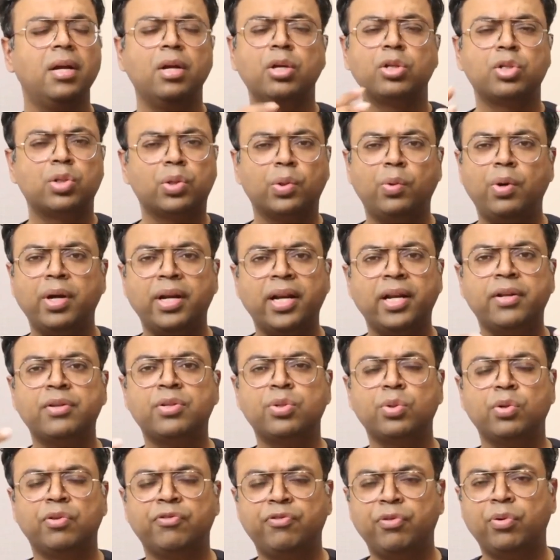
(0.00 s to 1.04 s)
so on and
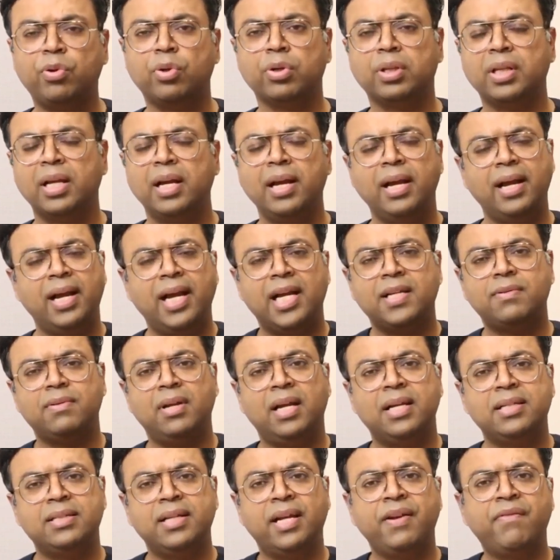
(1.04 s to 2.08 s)
so forth, as well
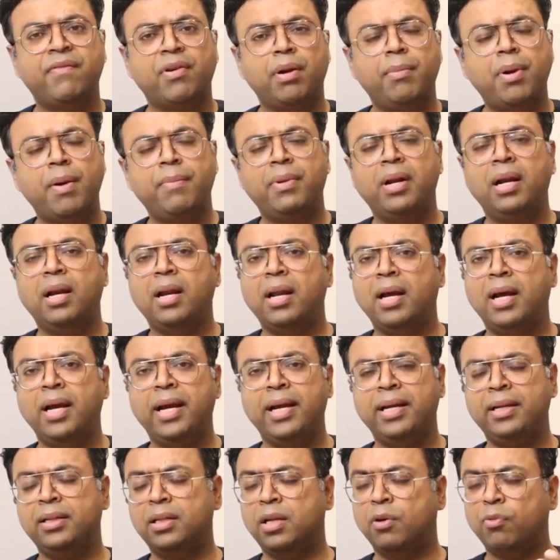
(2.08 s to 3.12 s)
as the inframammary
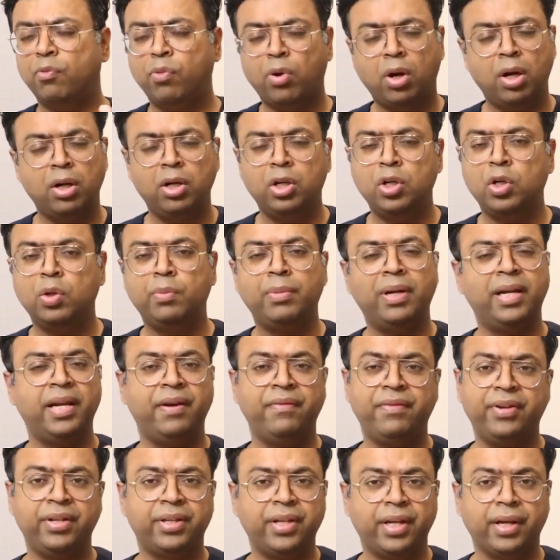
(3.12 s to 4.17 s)
line, the volume and
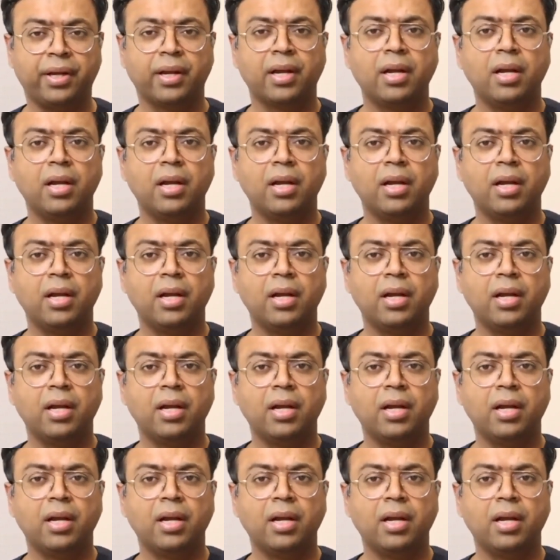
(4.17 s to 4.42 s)
everything.